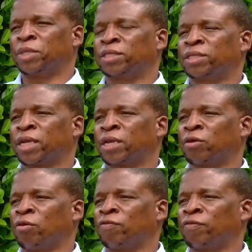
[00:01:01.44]
It started
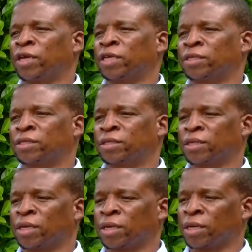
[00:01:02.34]
off as
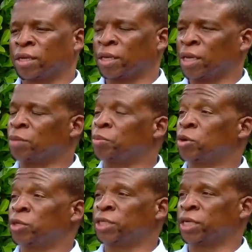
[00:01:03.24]
a
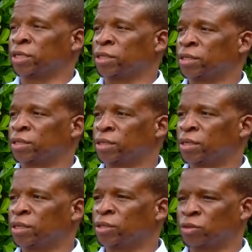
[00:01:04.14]
project
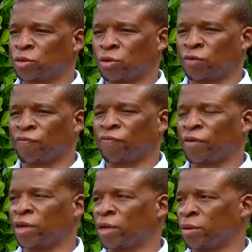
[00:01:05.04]
sort of
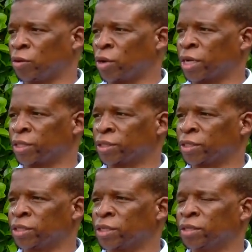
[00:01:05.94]

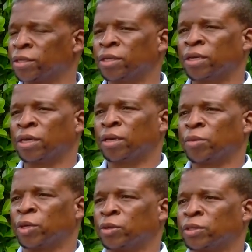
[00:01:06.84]
organization
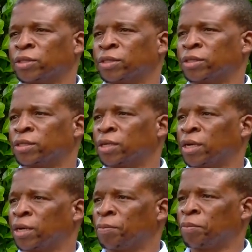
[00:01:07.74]
because
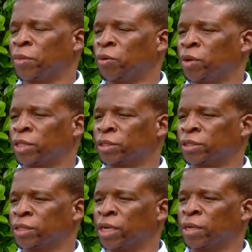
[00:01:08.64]
there
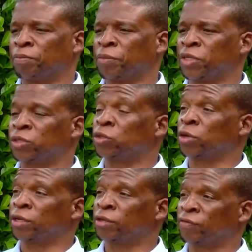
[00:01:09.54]
was this
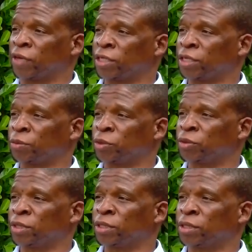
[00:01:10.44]
joint venture
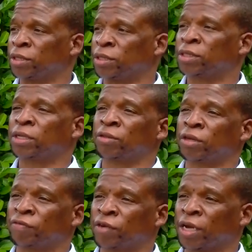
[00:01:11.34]
between South
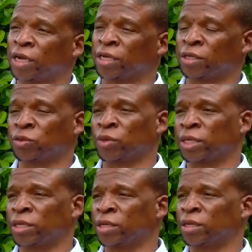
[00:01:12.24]
Africa and
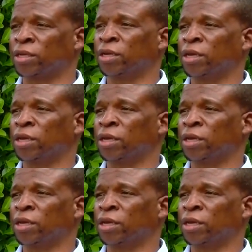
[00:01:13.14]
Eswatini